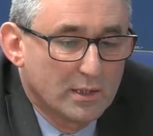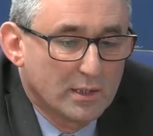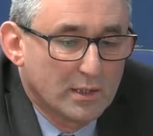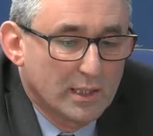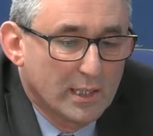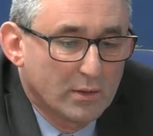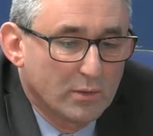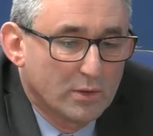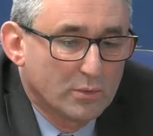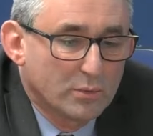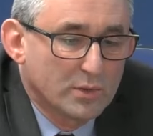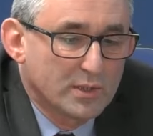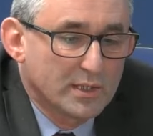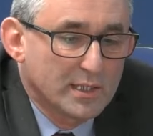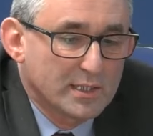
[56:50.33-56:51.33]
how long
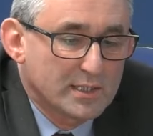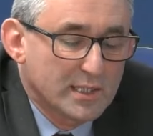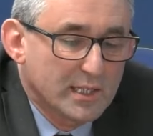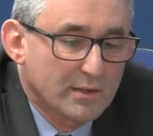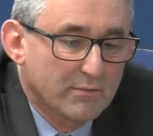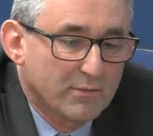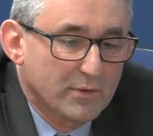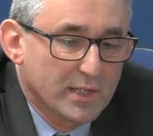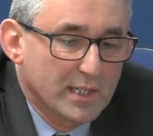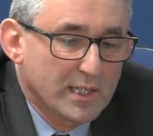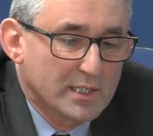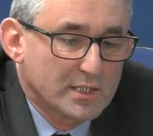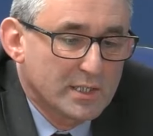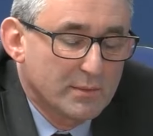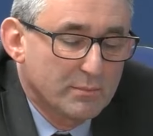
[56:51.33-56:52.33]
would it take for the
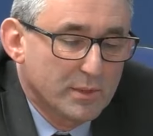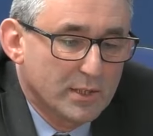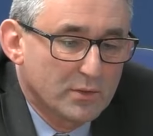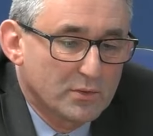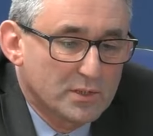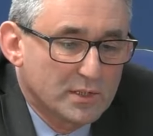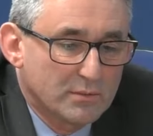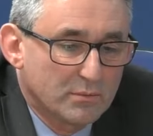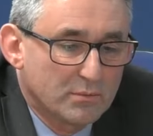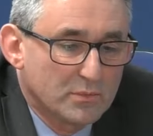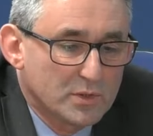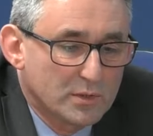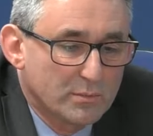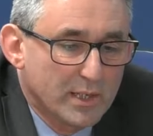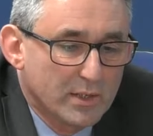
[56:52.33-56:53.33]
ACM panel
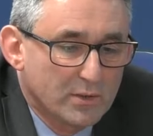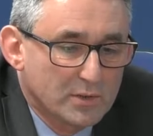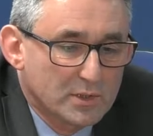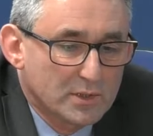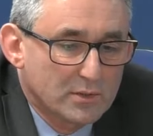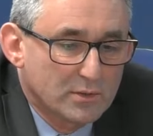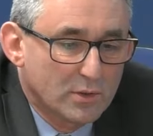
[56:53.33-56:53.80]
to melt